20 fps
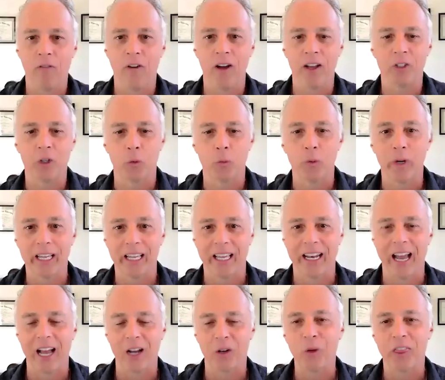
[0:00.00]
fun to
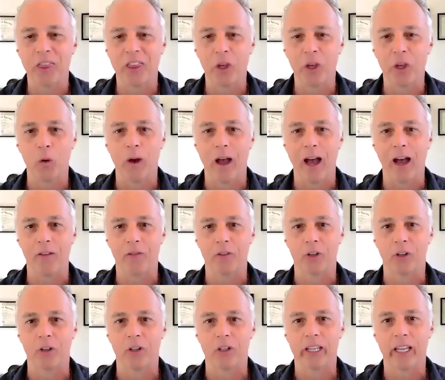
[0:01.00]
reconnect with you
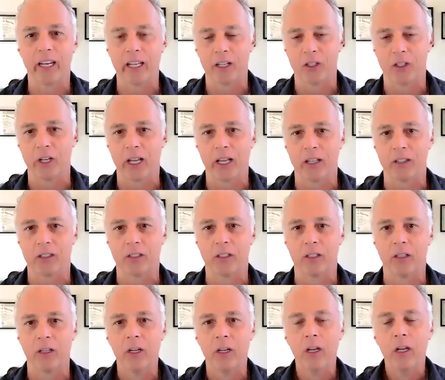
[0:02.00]
after getting a chance
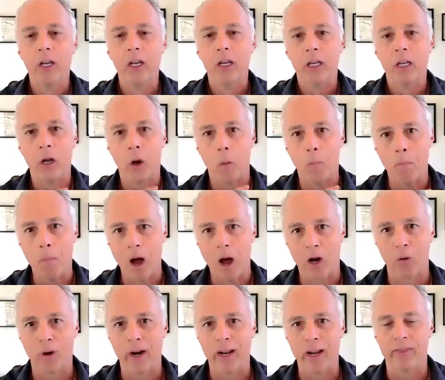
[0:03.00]
to,
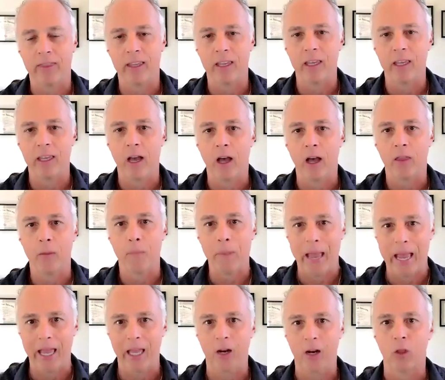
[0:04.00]
moderate the
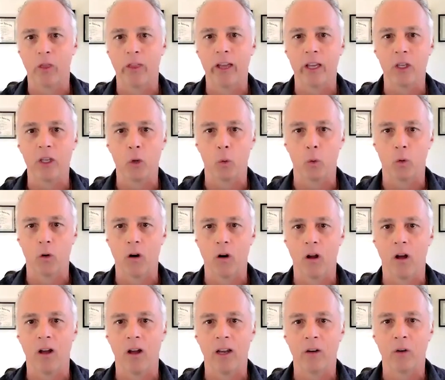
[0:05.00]
panel that you were
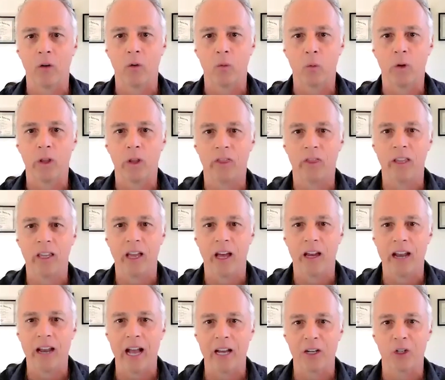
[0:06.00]
on with the
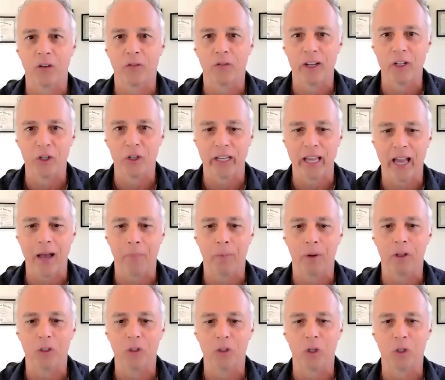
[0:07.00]
National Venture
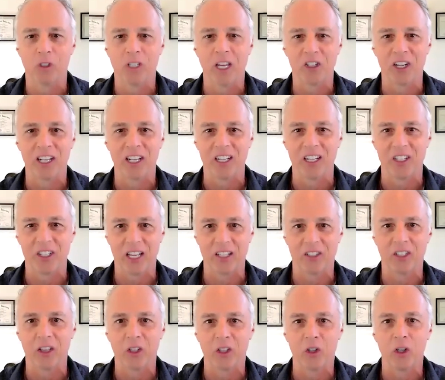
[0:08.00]
Capital Association. I got a chance
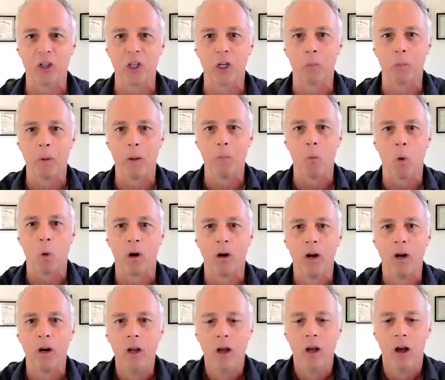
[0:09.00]
to learn a little bit
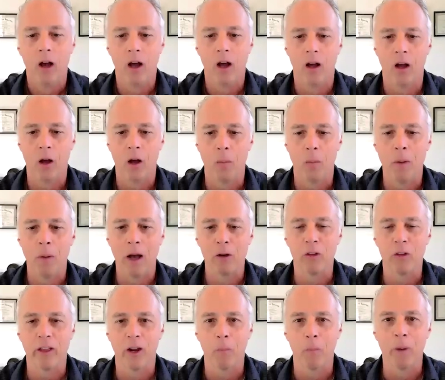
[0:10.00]
more about
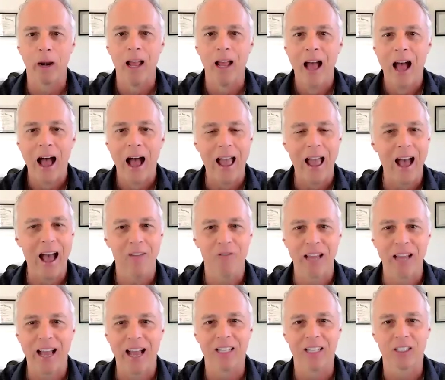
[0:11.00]
you there. But I have
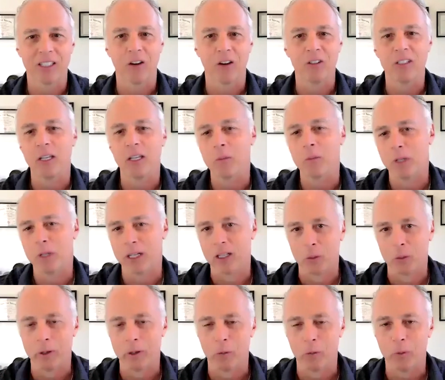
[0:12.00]
to ask, our team did a
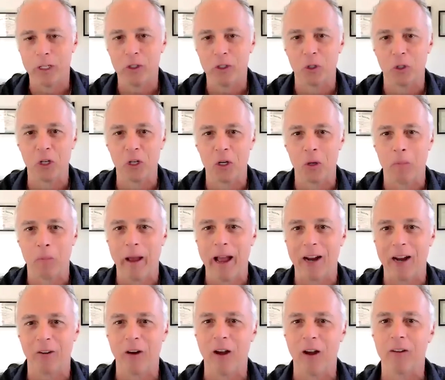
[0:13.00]
little bit of research on your
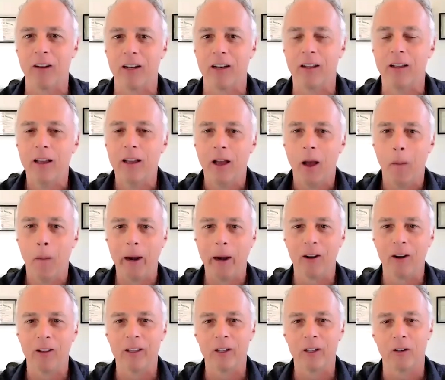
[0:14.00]
background, and
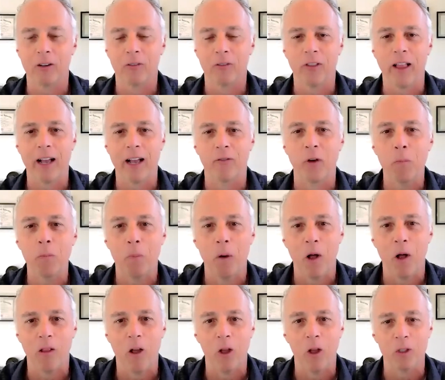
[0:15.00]
apparently you're a flag
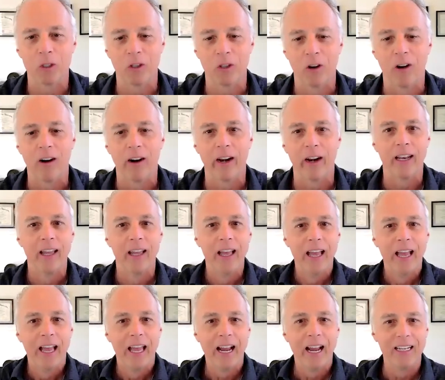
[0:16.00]
football all-star. And
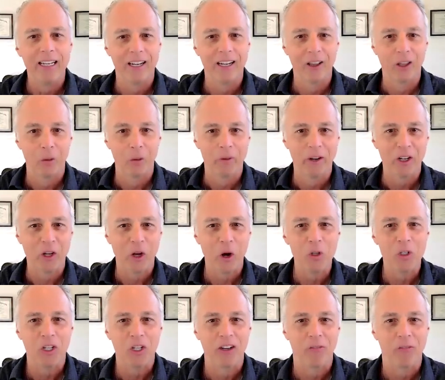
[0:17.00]
I did a little bit of
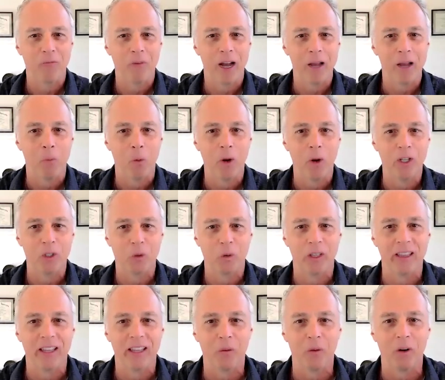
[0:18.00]
coaching of my boys
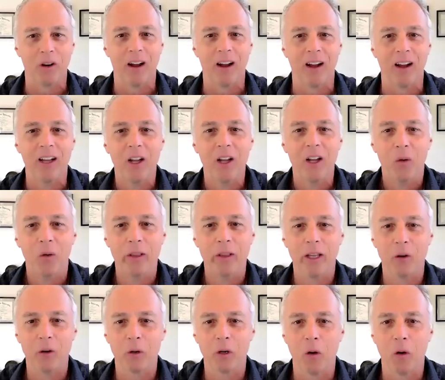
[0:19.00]
when they were
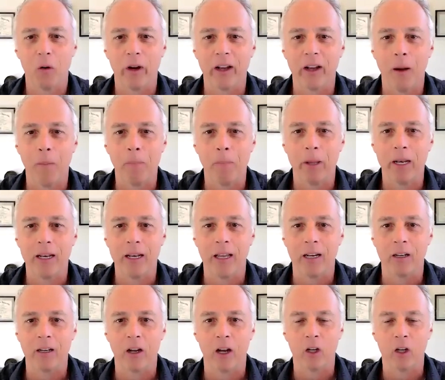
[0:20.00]
growing up,
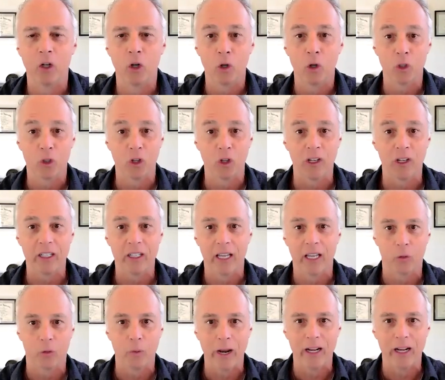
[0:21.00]
and girls started to
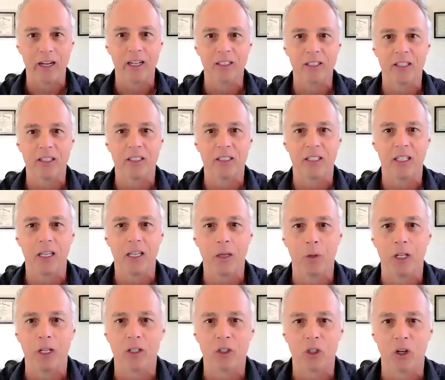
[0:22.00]
get threaded into the team,
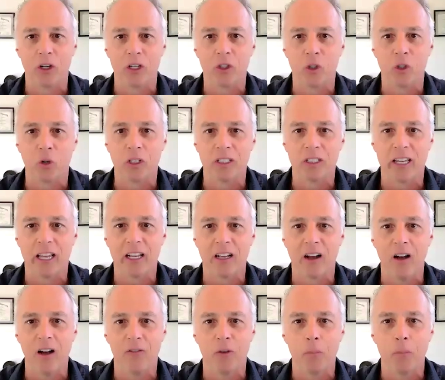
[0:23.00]
and it started to sort of take
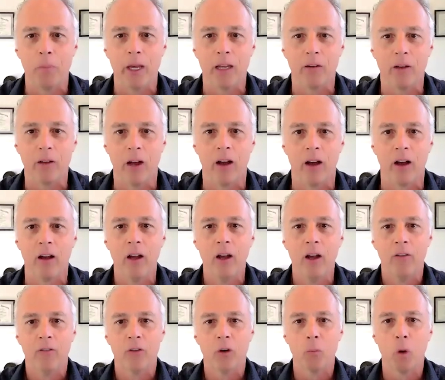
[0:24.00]
off a bit
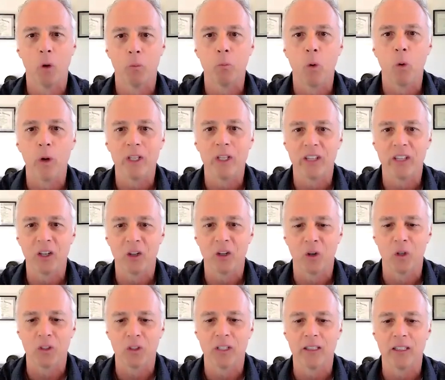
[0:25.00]
for both boys and
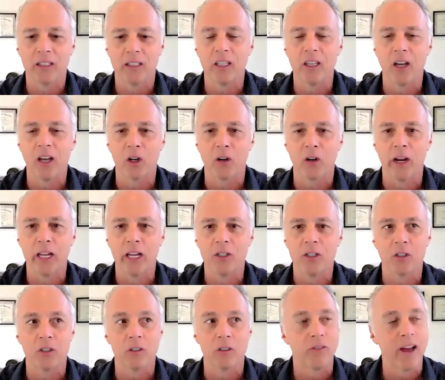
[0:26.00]
girls at the younger
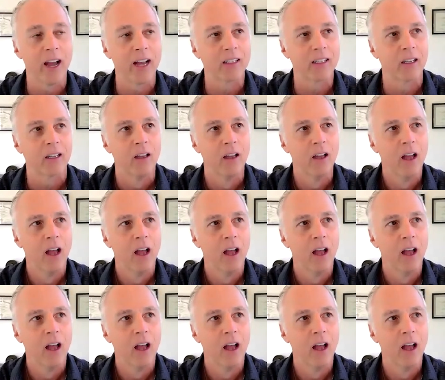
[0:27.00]
ages. In fact,